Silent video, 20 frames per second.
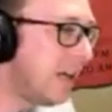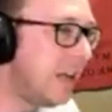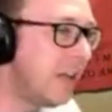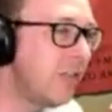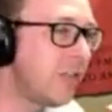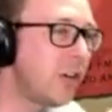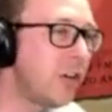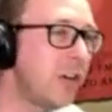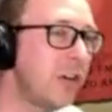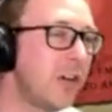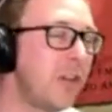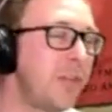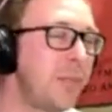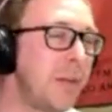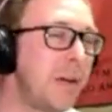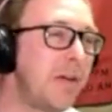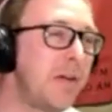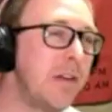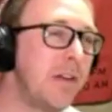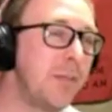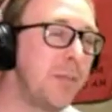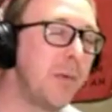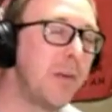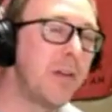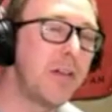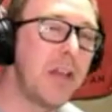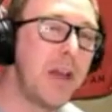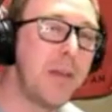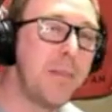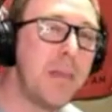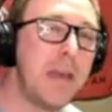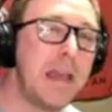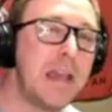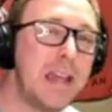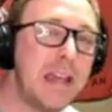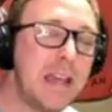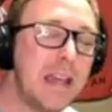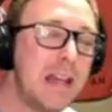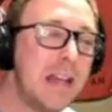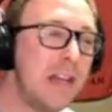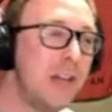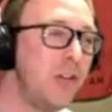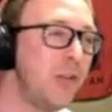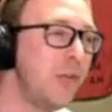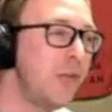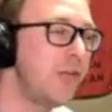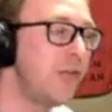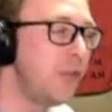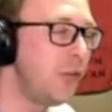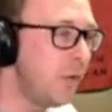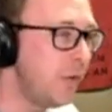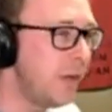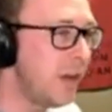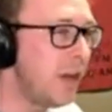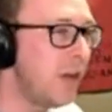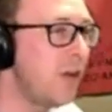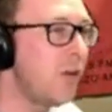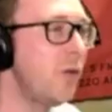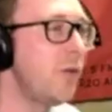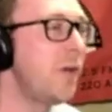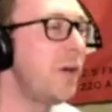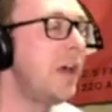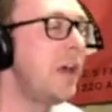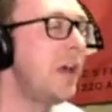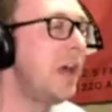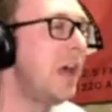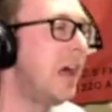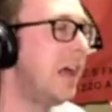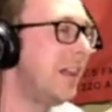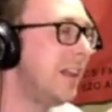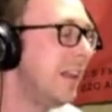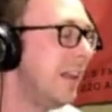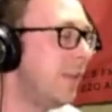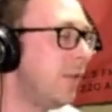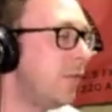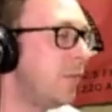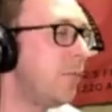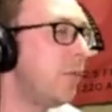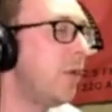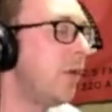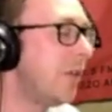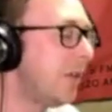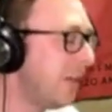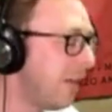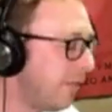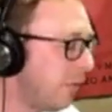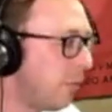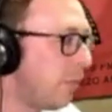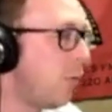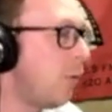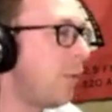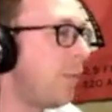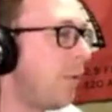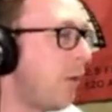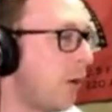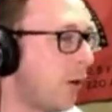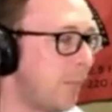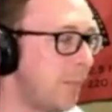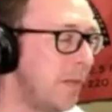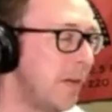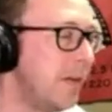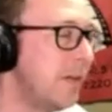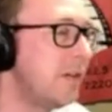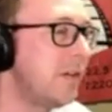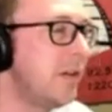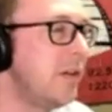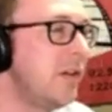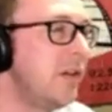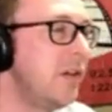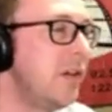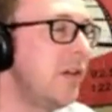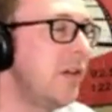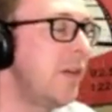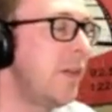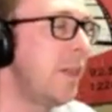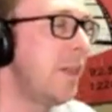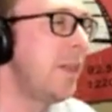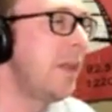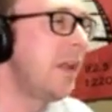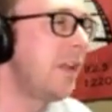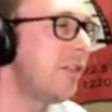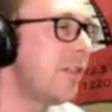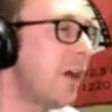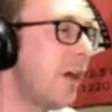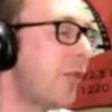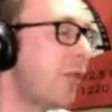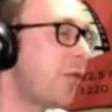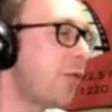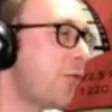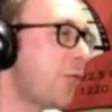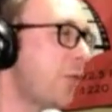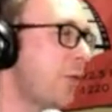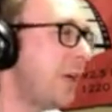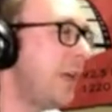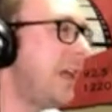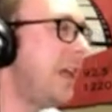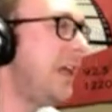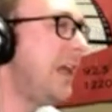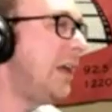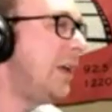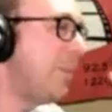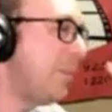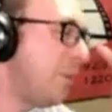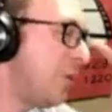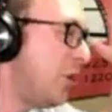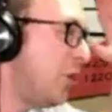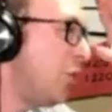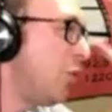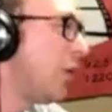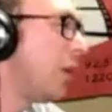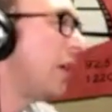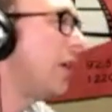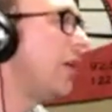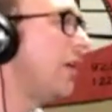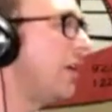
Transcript: is a good experience because I'm making it into a studio, a livable apartment. It's got three, but you could,